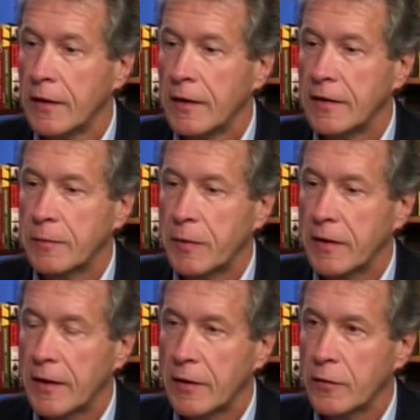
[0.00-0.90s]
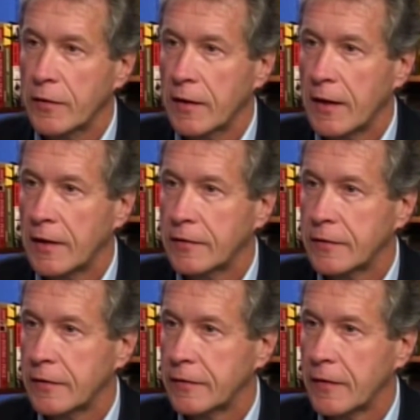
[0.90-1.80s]
It's been done over the last
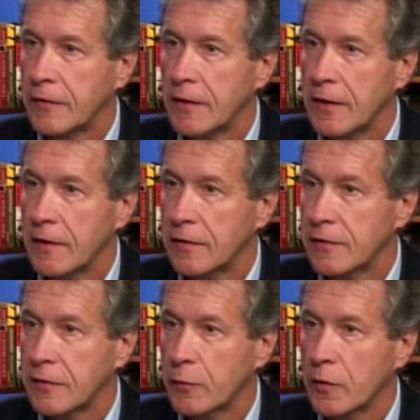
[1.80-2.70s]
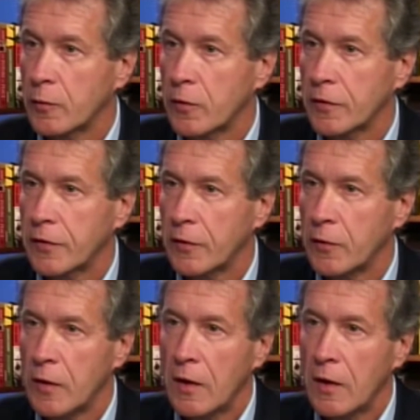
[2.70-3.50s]
50 years since World War II